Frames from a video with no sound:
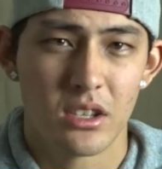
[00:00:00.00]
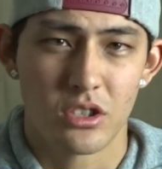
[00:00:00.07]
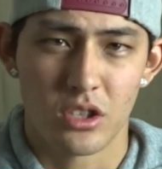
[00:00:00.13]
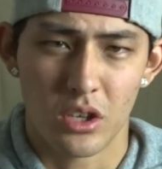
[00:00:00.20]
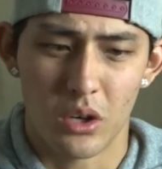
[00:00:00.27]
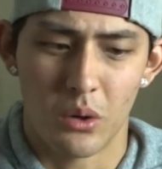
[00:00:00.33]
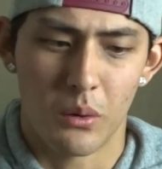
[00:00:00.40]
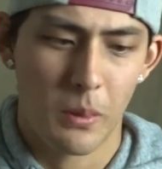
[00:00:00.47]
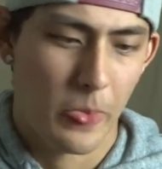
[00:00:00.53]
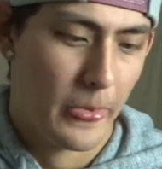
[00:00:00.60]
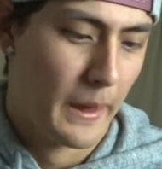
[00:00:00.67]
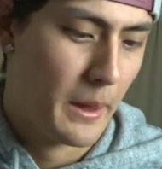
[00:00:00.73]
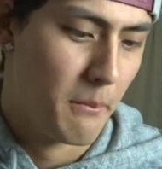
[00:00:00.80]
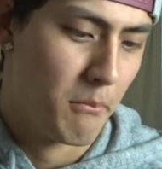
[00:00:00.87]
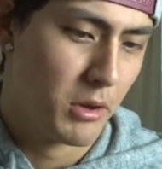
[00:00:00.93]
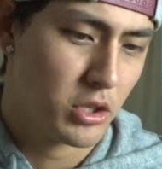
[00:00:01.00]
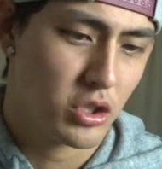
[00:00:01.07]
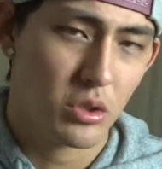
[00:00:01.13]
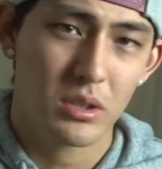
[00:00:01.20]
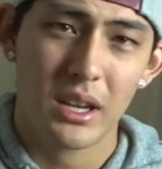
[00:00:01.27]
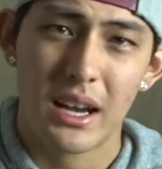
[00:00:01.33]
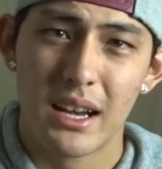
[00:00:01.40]
So make
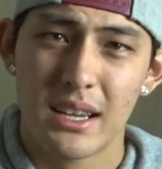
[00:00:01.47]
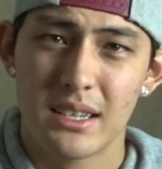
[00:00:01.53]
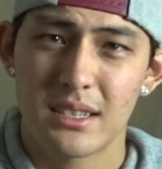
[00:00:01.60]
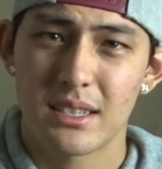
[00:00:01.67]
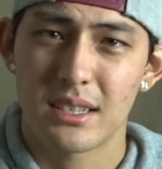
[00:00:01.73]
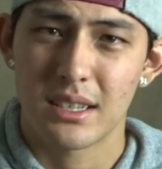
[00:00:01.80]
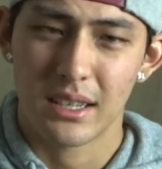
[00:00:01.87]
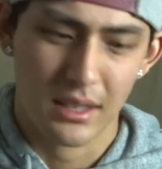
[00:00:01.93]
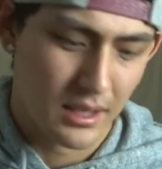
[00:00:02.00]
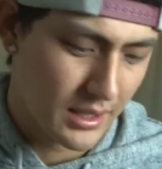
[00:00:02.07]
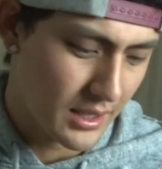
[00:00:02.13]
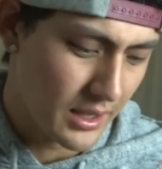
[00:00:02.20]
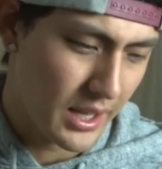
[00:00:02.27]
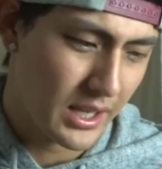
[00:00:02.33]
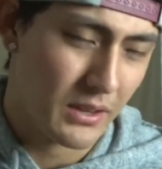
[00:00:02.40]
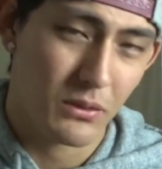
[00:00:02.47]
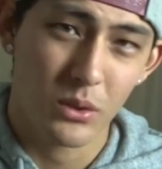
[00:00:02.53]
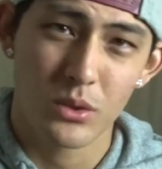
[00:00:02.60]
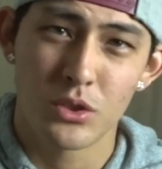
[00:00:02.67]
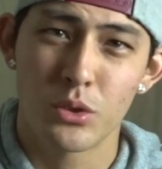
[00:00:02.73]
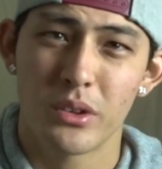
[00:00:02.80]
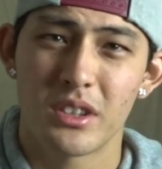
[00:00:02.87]
sure you guys click a like if
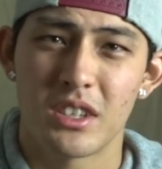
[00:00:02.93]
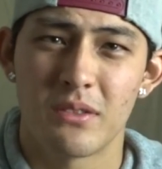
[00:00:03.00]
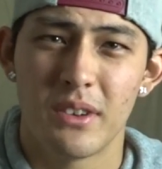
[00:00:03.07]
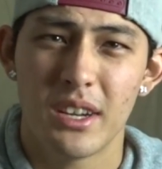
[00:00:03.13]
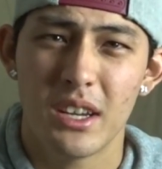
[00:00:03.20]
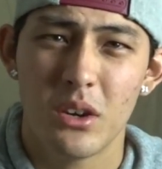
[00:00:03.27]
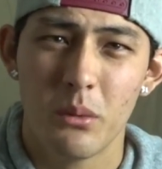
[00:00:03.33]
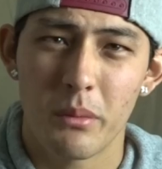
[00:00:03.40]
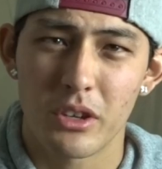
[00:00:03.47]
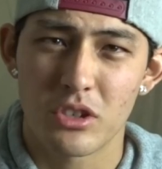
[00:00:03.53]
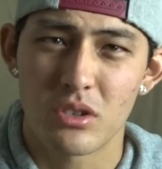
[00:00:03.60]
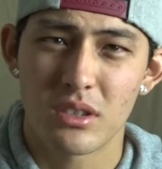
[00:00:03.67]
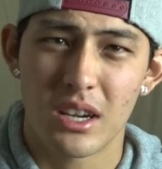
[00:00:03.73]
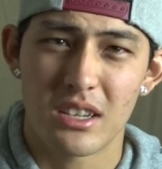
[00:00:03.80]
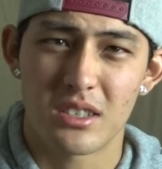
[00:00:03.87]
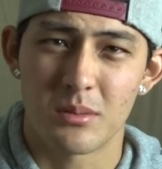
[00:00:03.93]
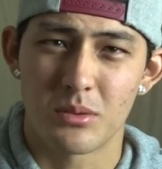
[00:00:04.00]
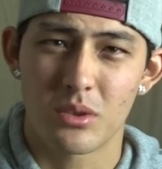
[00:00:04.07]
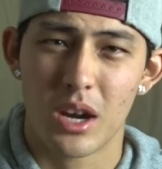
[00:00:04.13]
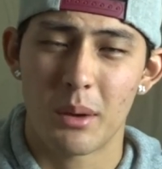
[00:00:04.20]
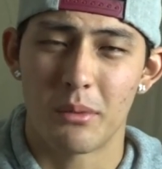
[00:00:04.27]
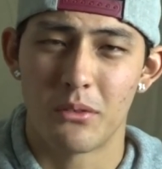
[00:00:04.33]
you enjoyed this video. Make sure you guys
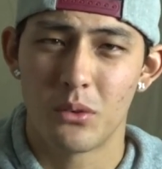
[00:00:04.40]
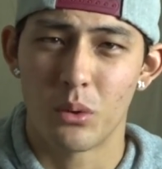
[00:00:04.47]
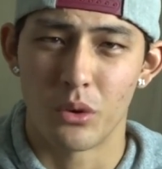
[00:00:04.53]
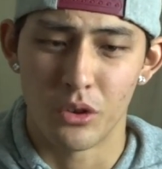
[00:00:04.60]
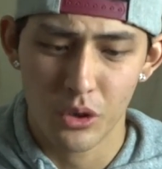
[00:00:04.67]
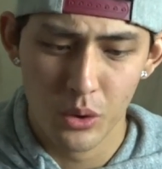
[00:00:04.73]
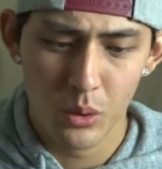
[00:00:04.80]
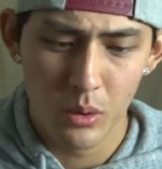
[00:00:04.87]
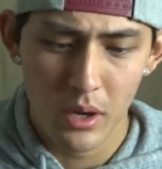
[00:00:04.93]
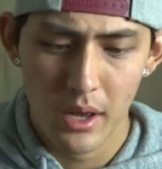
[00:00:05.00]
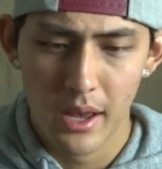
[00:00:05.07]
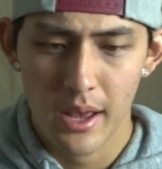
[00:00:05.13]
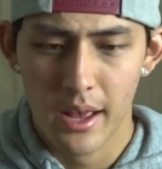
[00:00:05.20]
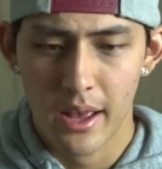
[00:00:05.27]
subscribe if you are new.